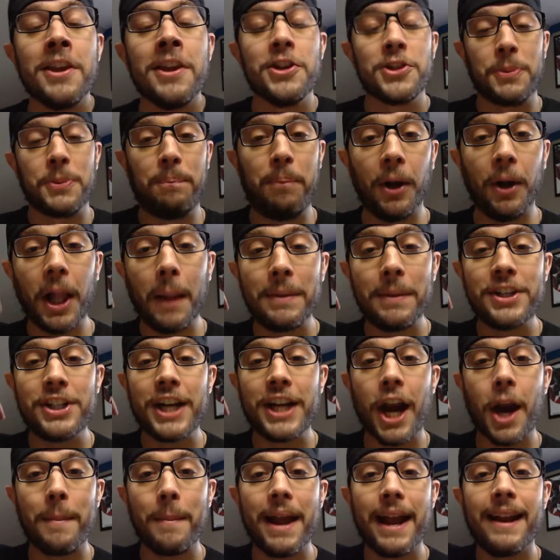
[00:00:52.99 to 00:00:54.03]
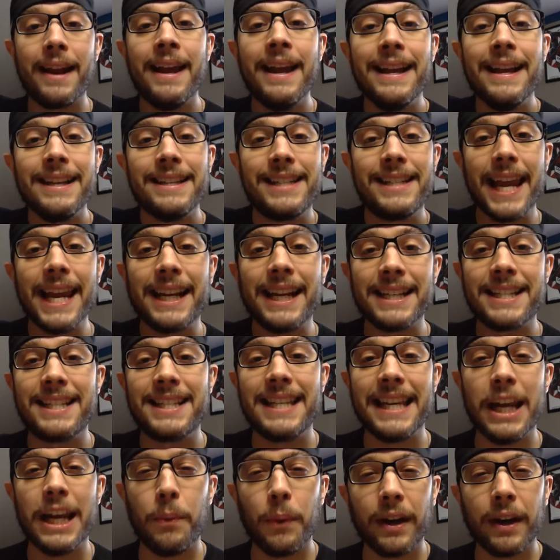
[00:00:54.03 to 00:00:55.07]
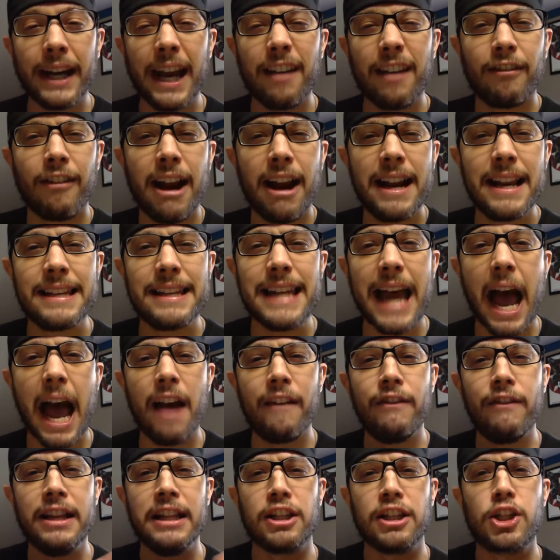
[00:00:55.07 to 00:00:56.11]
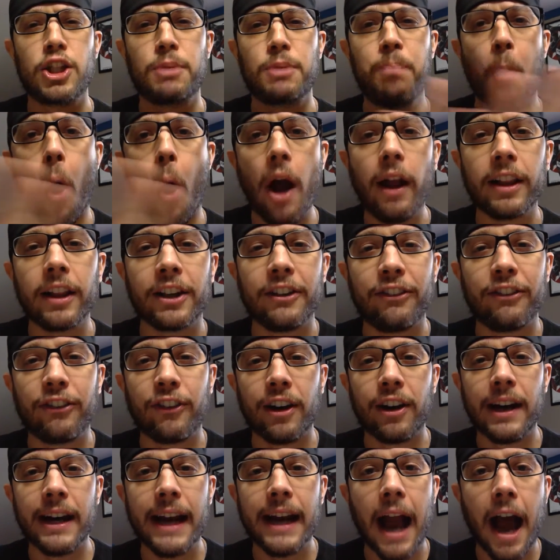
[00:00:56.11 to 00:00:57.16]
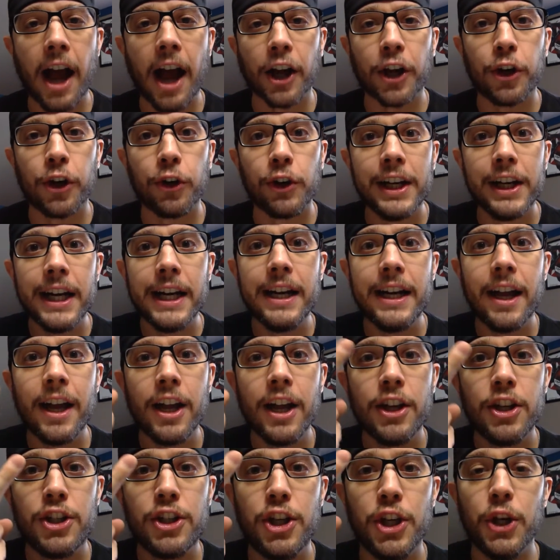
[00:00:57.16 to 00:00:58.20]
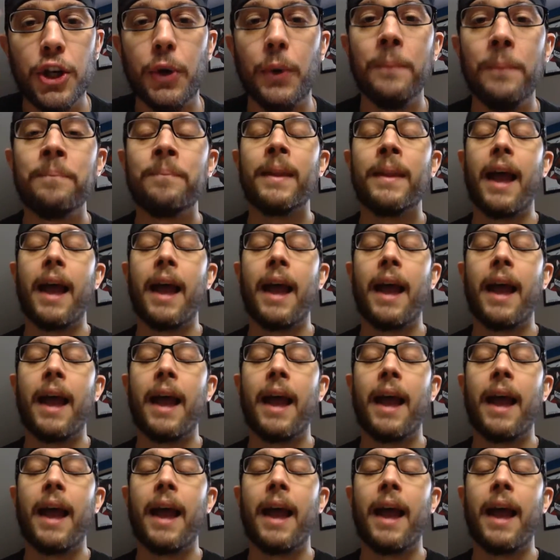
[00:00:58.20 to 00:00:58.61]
So pull up a chair, man, take a seat, we're getting ready to dive in, spoiler-free, on Creed 2.